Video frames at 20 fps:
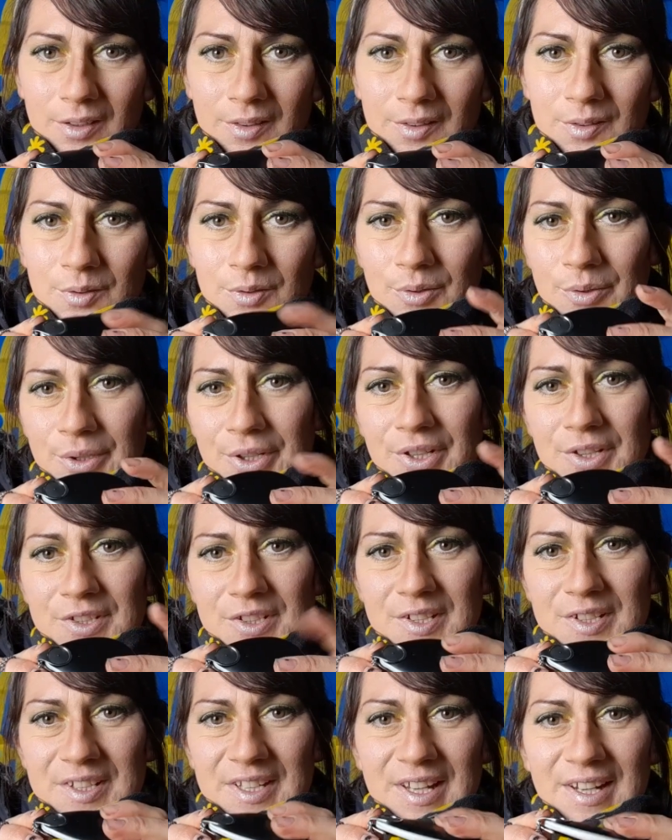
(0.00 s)
So all you
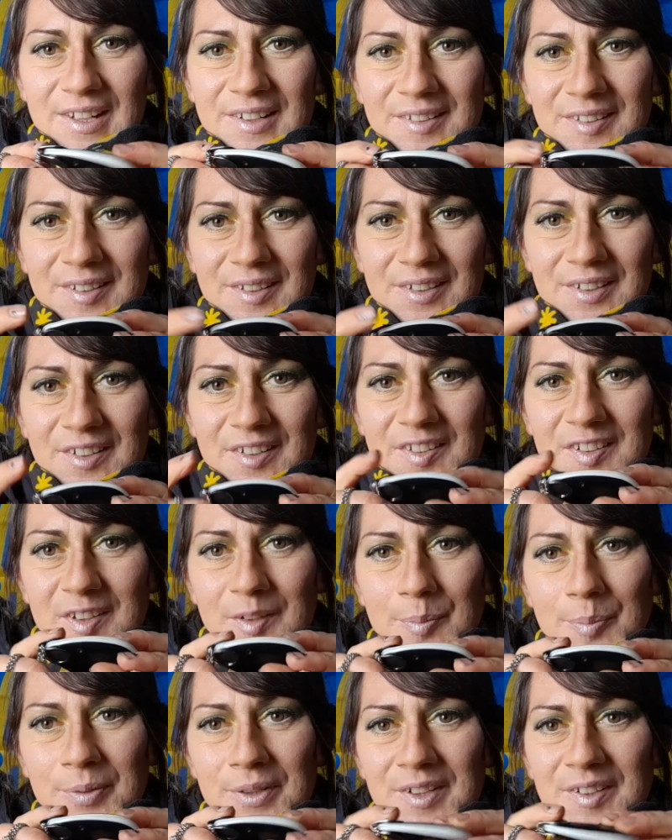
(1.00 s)
do to cancel it is
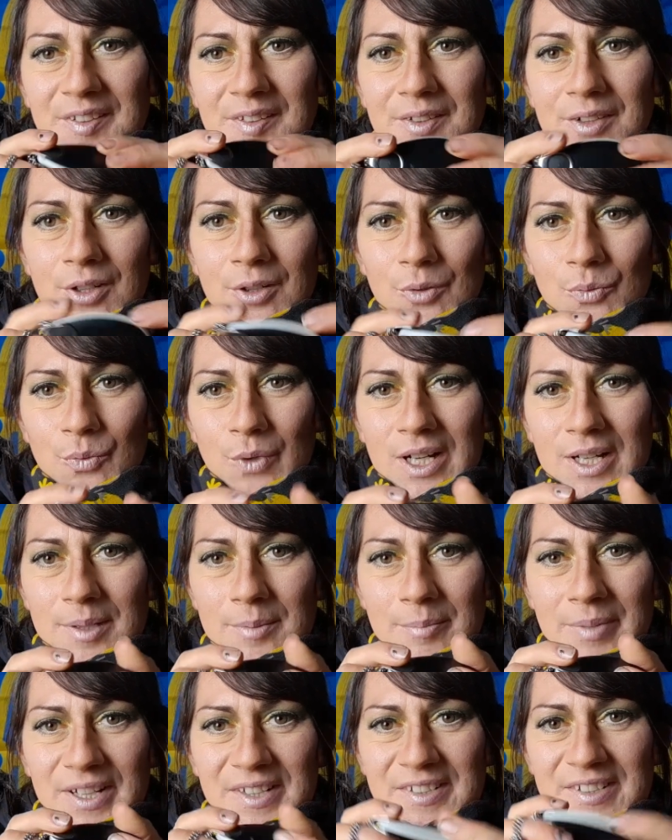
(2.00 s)
just press and hold
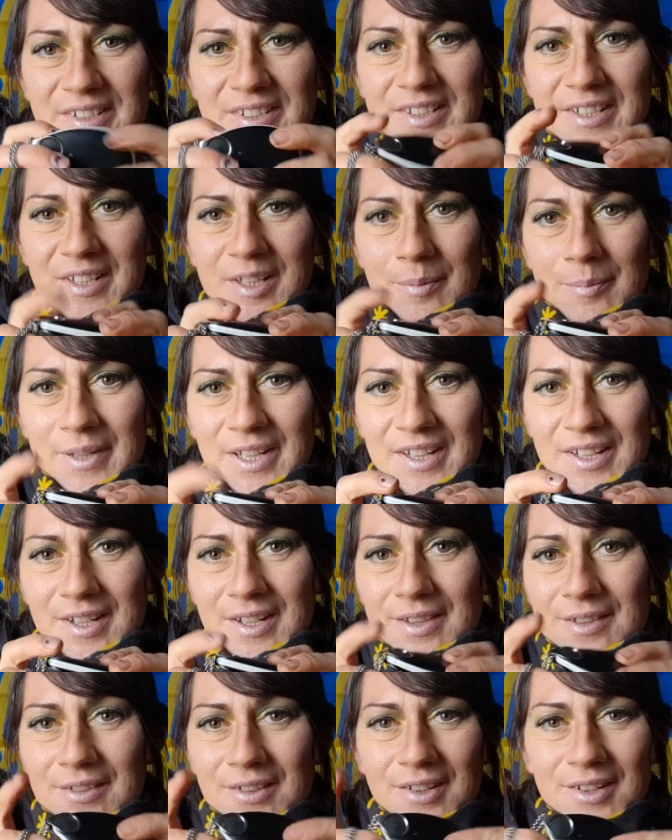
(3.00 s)
one button. It can be
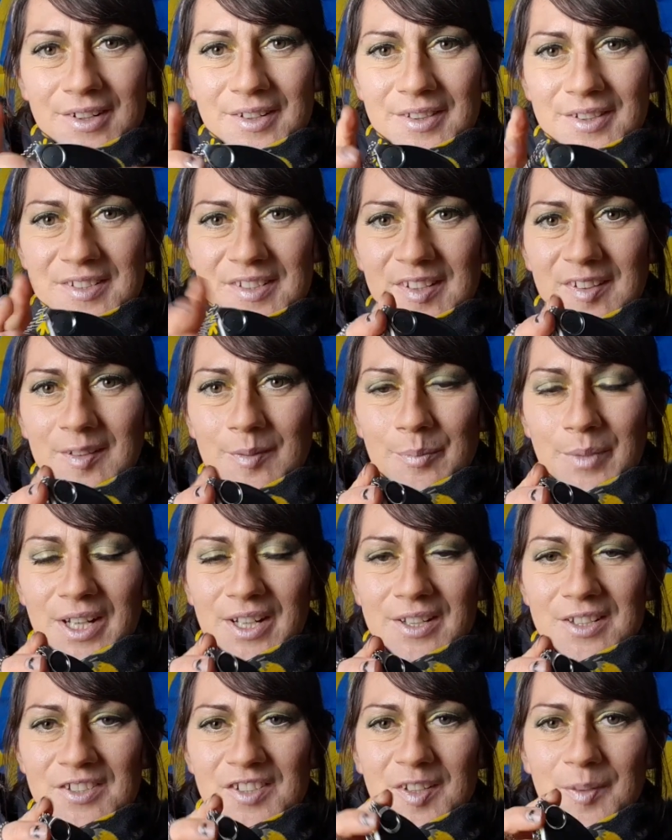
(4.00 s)
either, doesn't
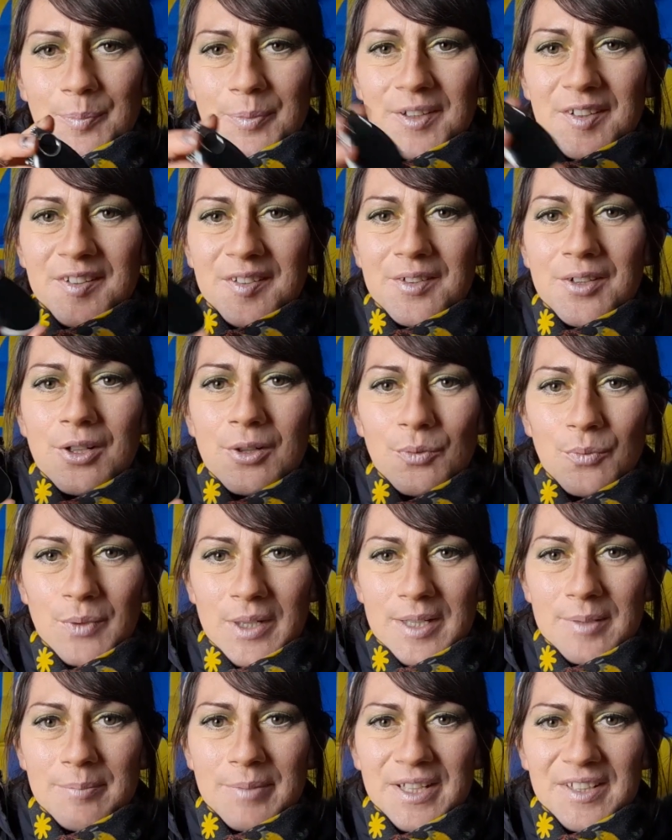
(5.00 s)
matter. Just press and hold
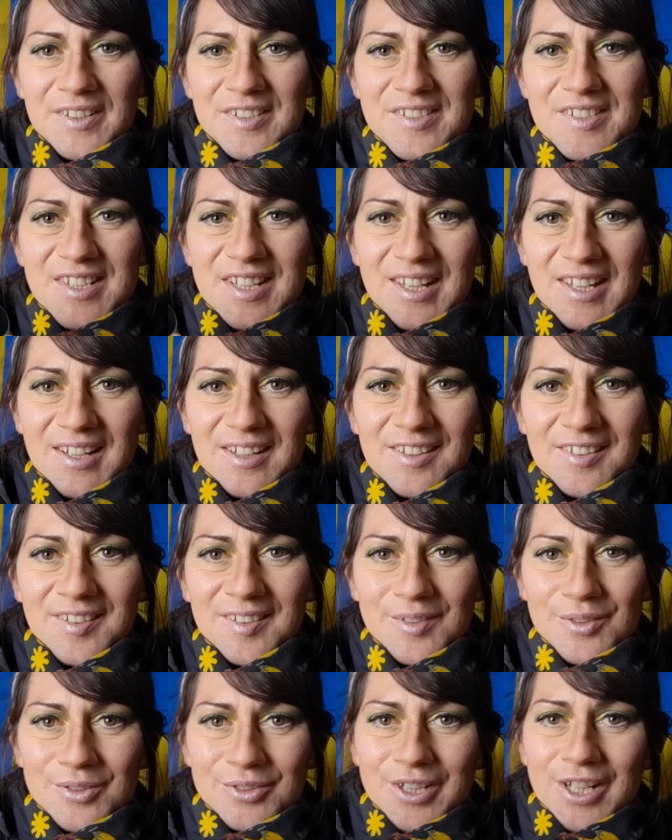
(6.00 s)
one button to
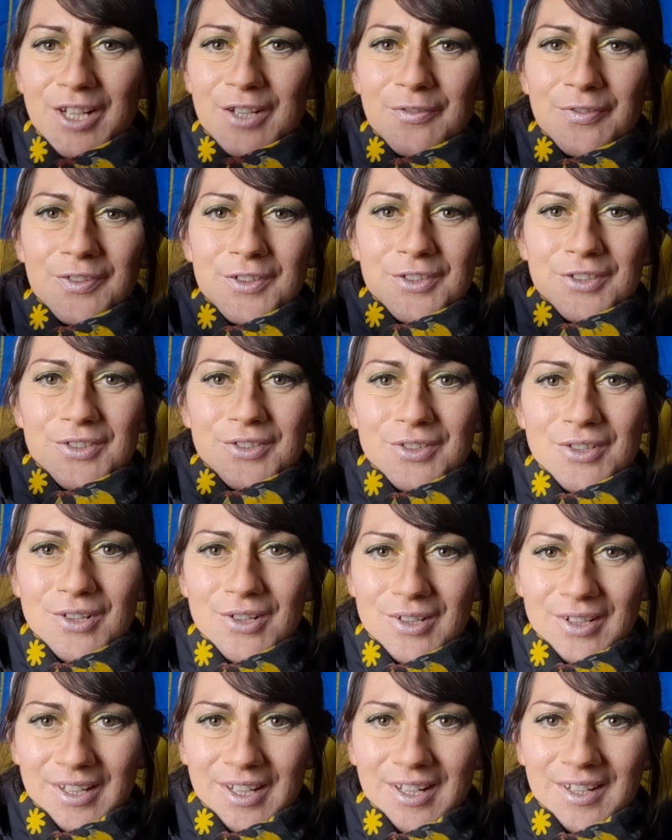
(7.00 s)
cancel. If you do
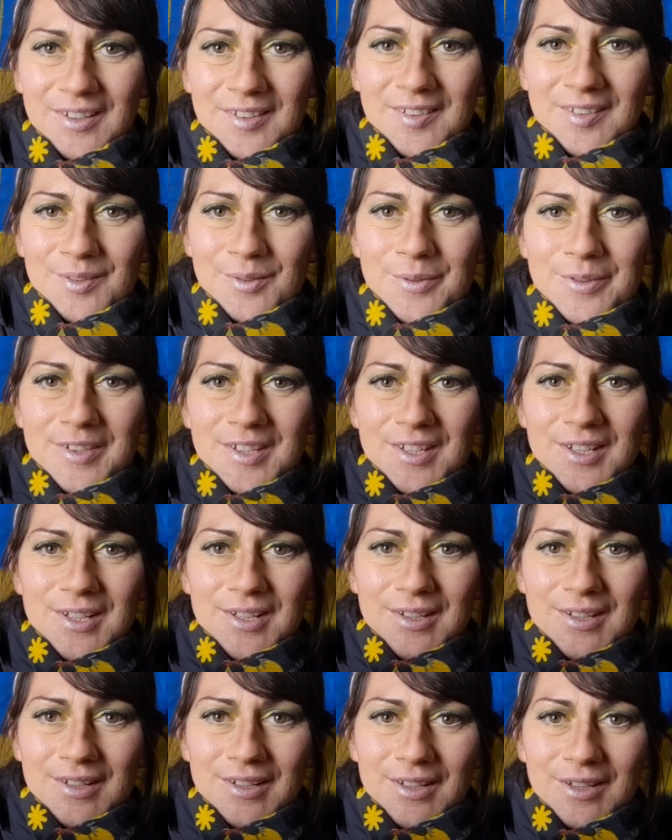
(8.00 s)
not cancel,
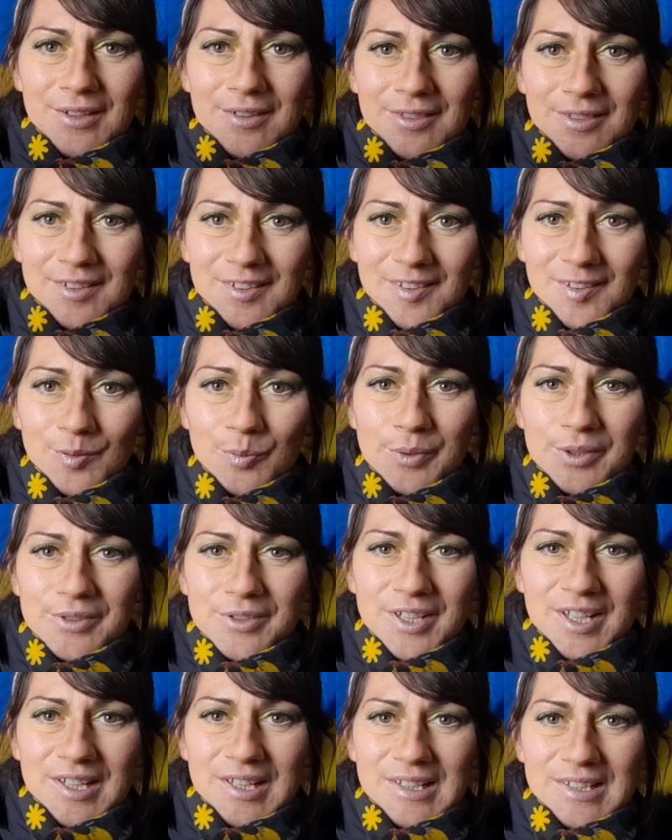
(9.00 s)
then this
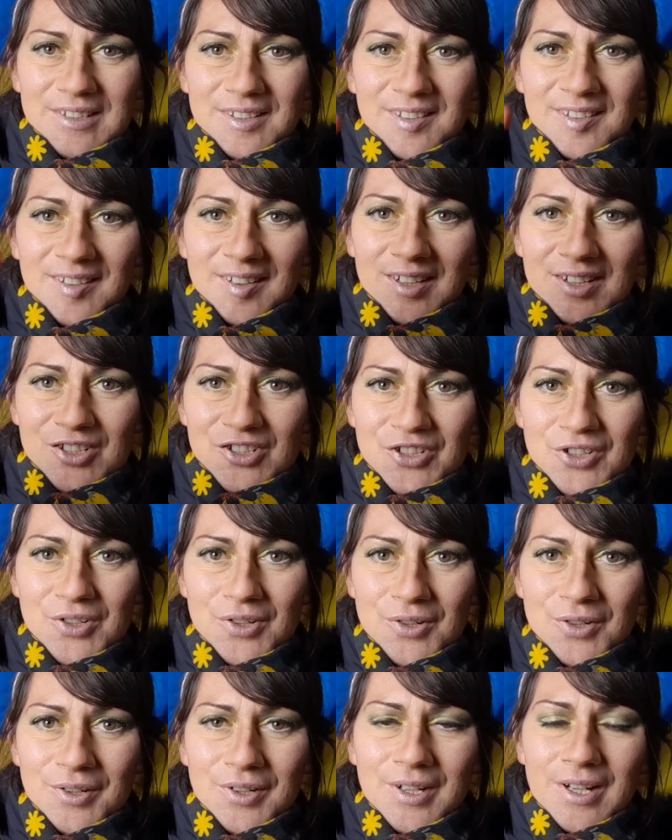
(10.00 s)
will connect to St.
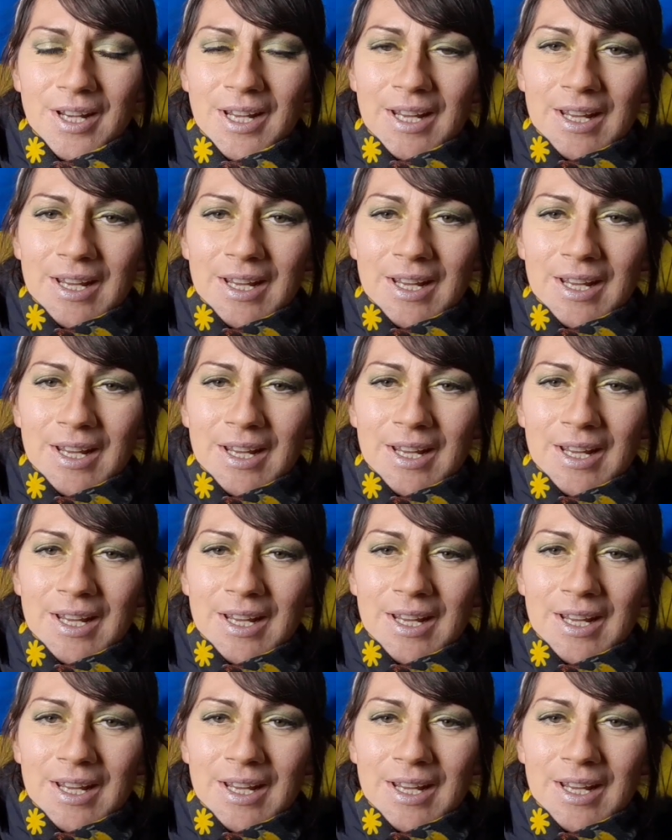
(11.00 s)
John.